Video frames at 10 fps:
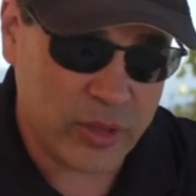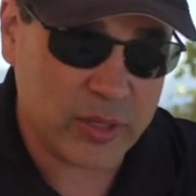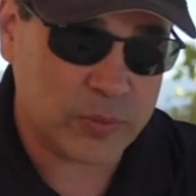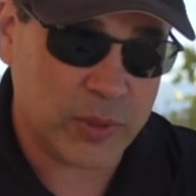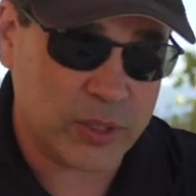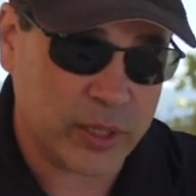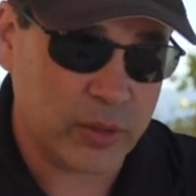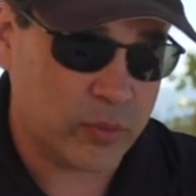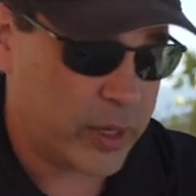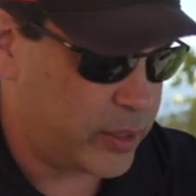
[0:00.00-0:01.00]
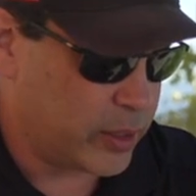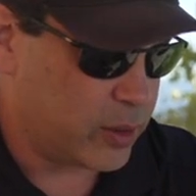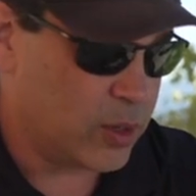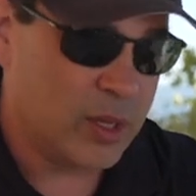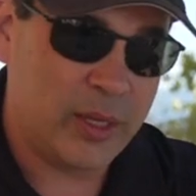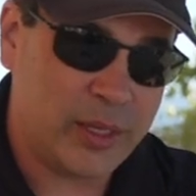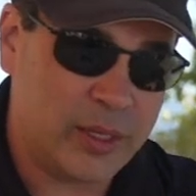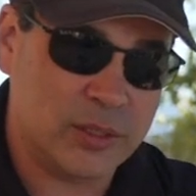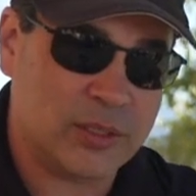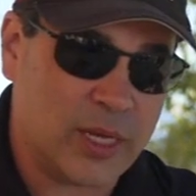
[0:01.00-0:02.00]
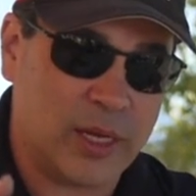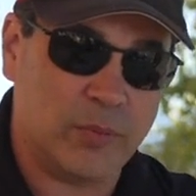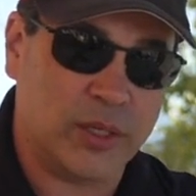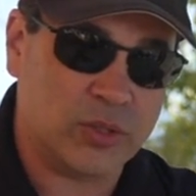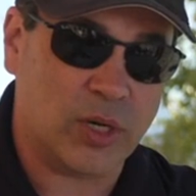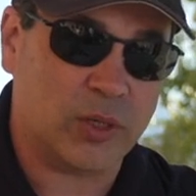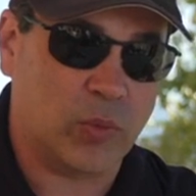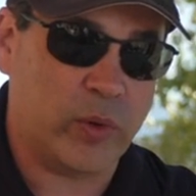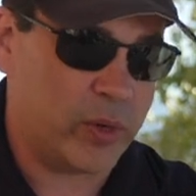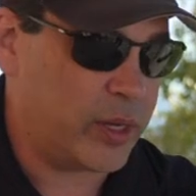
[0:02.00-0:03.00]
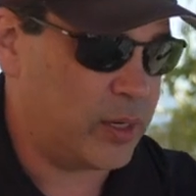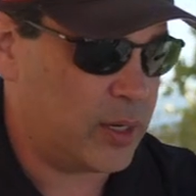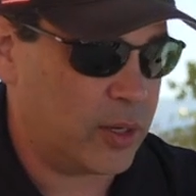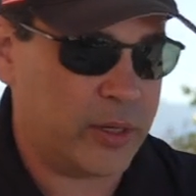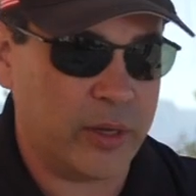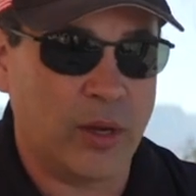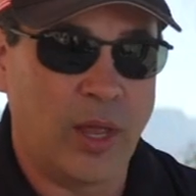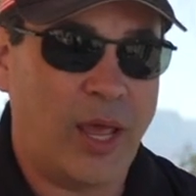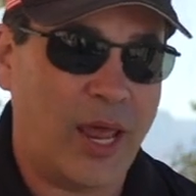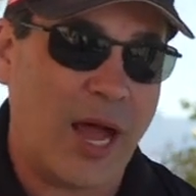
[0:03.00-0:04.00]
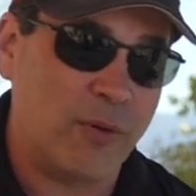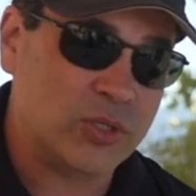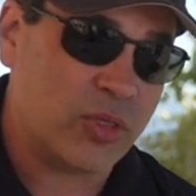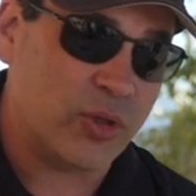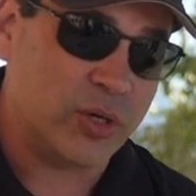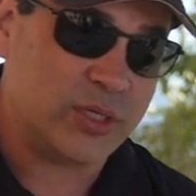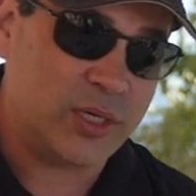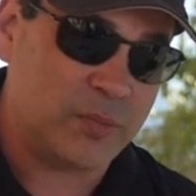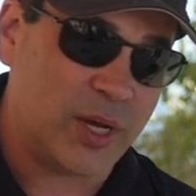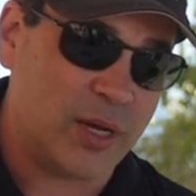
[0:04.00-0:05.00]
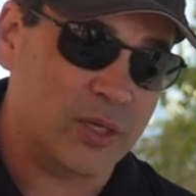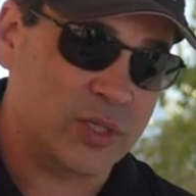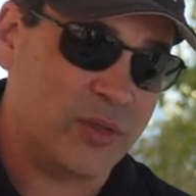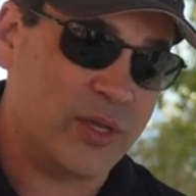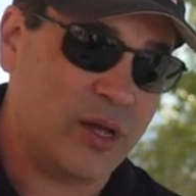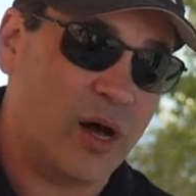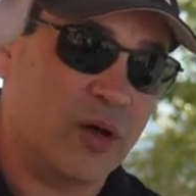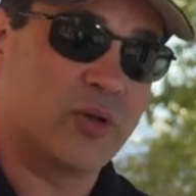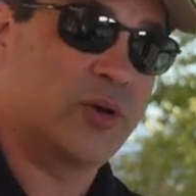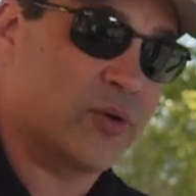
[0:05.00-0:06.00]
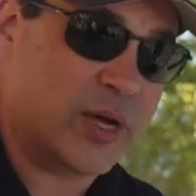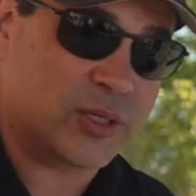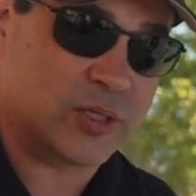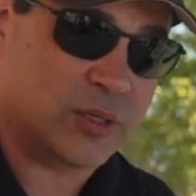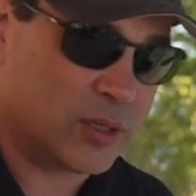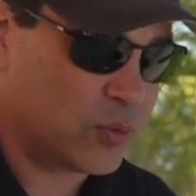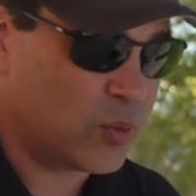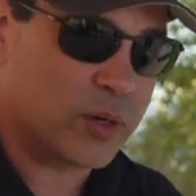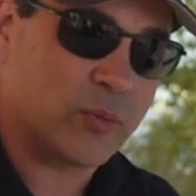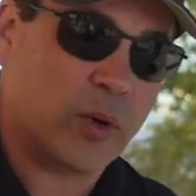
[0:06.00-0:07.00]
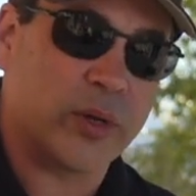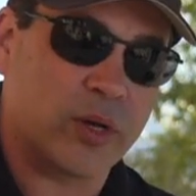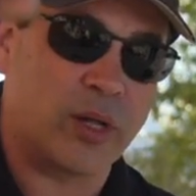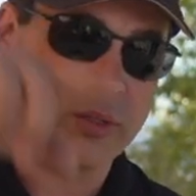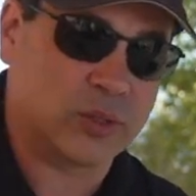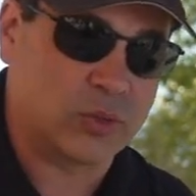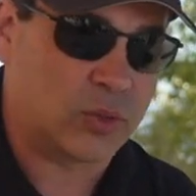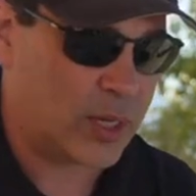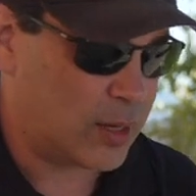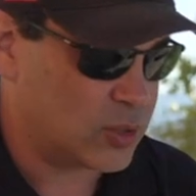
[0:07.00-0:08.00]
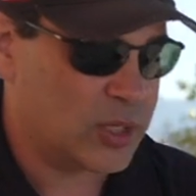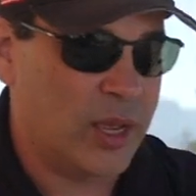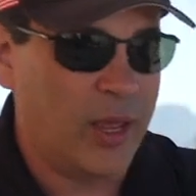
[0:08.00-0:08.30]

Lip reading: this particular radio inside my truck when we were heading out here, and I was 13 miles in the other direction at one of what we call a schoolhouse,